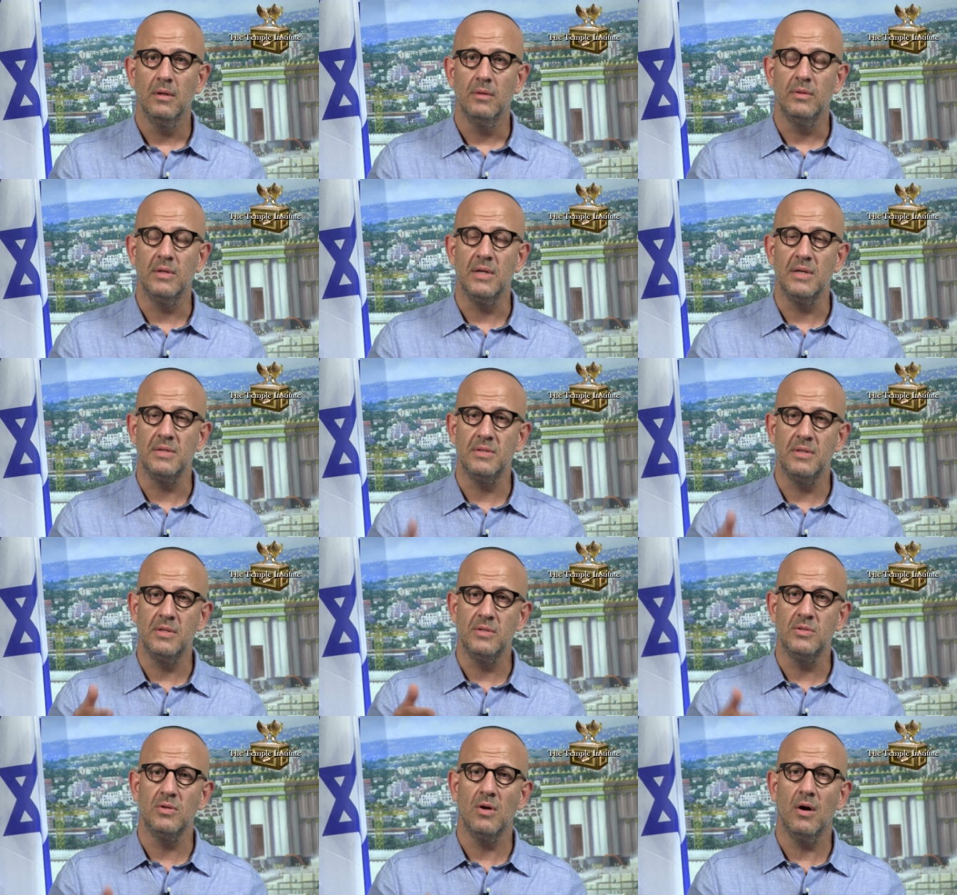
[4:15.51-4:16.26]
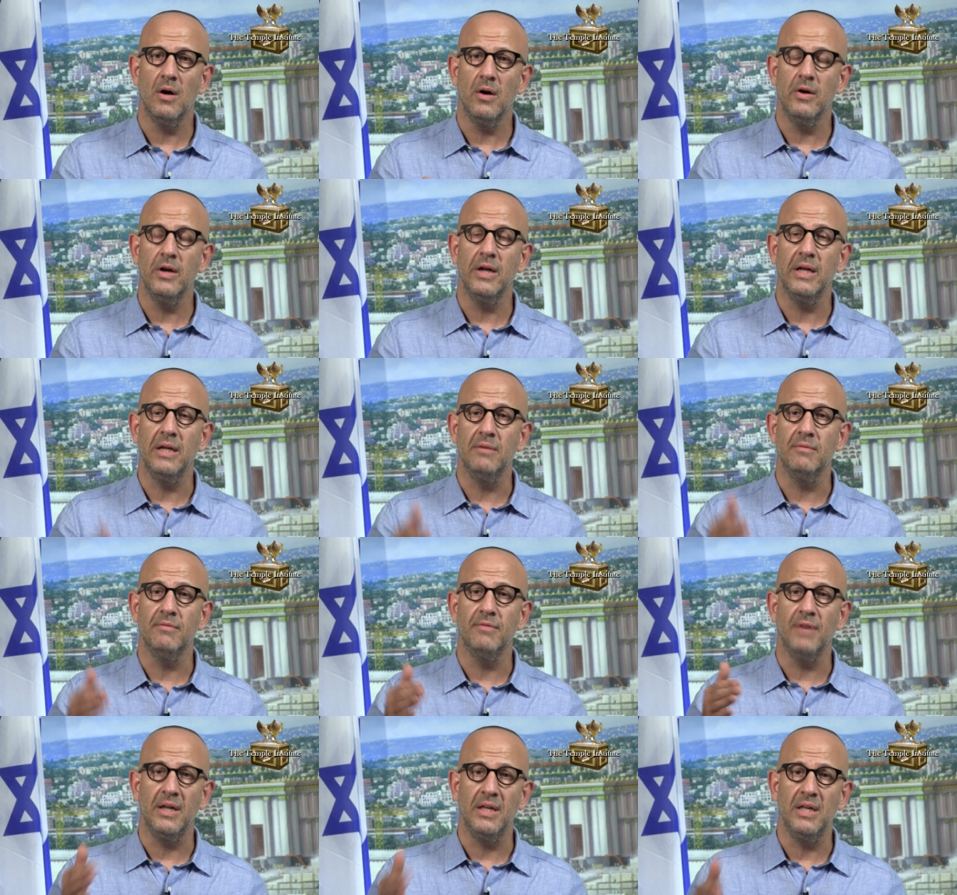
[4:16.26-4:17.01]
does the Torah
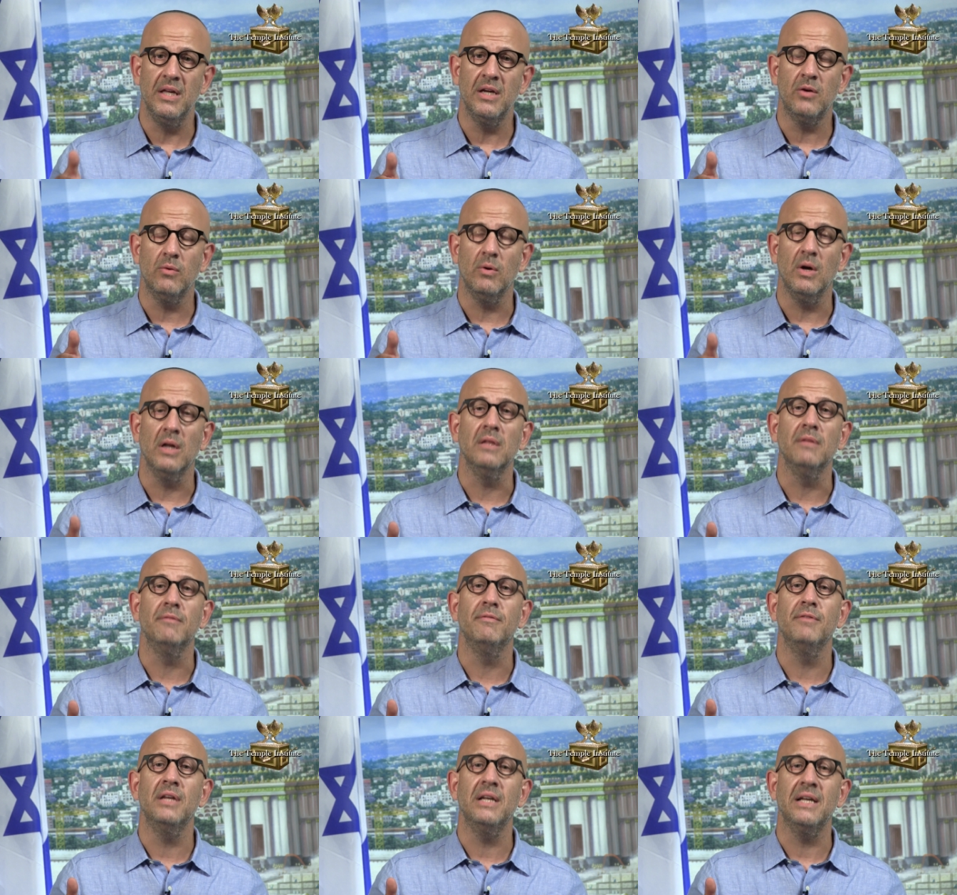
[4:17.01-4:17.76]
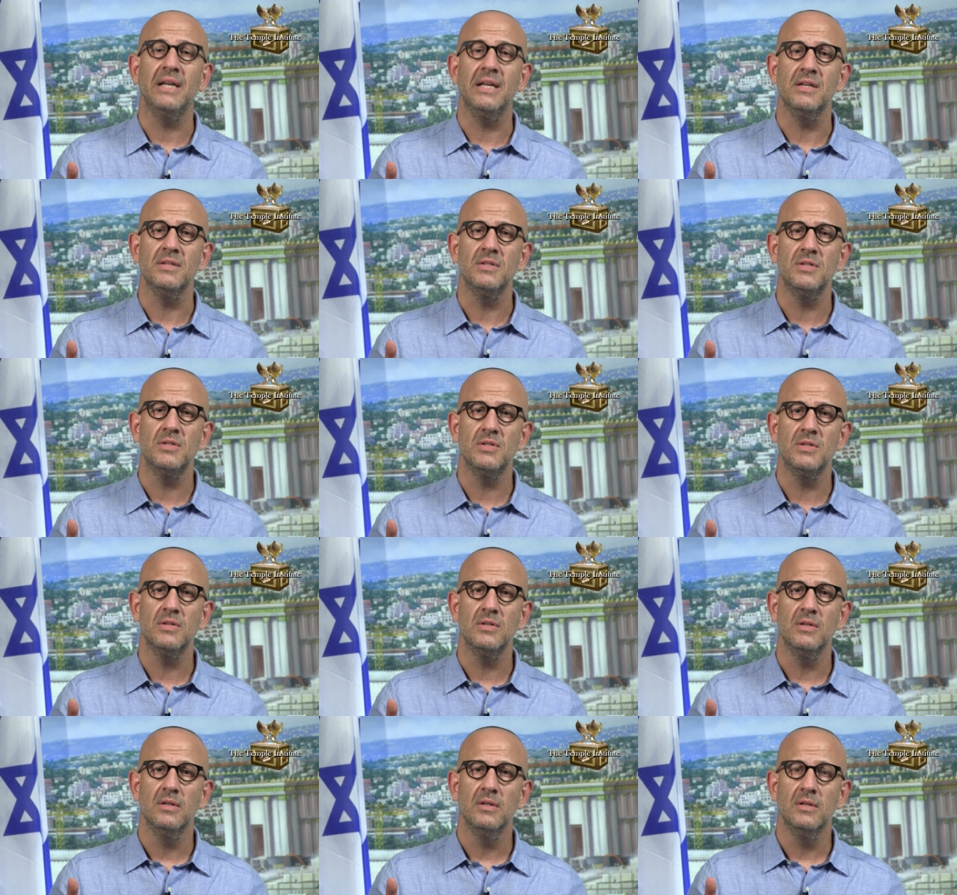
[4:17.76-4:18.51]
in Vayikra,
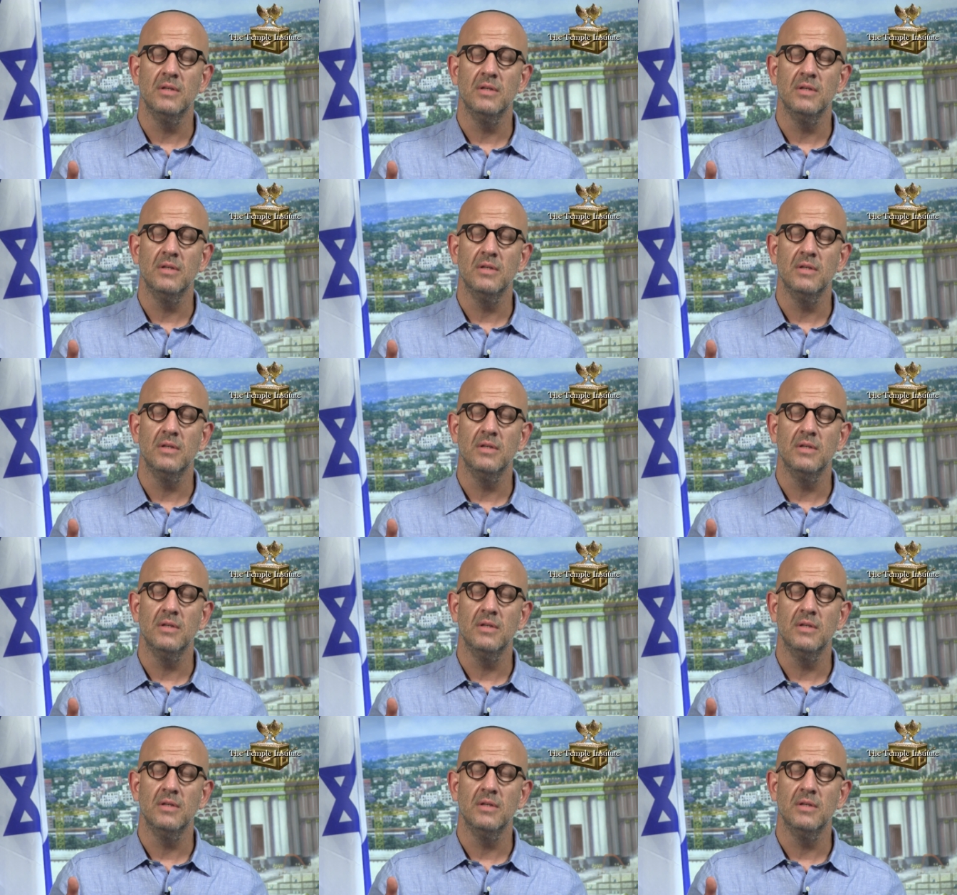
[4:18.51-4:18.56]
Leviticus,